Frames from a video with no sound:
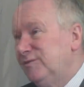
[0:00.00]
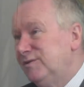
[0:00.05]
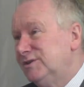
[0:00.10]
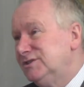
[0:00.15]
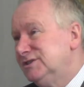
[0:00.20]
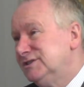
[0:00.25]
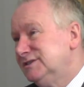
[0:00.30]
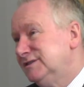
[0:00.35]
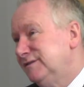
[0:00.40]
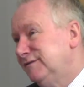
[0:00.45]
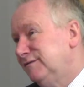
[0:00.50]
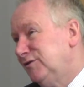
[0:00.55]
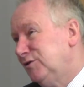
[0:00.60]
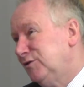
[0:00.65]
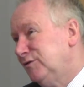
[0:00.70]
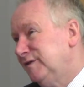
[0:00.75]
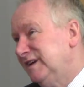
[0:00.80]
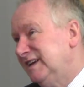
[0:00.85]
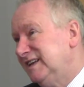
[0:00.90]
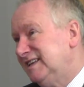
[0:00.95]
which is
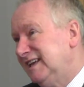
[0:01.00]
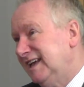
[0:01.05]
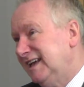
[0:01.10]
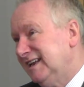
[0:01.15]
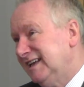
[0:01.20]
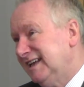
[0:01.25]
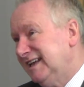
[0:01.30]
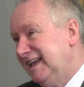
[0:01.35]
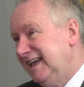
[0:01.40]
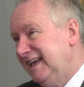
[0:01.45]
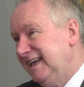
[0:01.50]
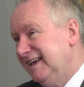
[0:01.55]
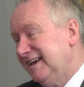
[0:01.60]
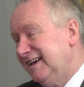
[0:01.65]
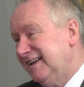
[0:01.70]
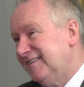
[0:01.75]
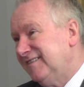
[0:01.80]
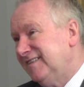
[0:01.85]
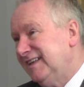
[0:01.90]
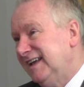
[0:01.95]
involving
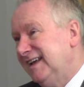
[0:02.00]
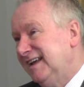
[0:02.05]
telecare.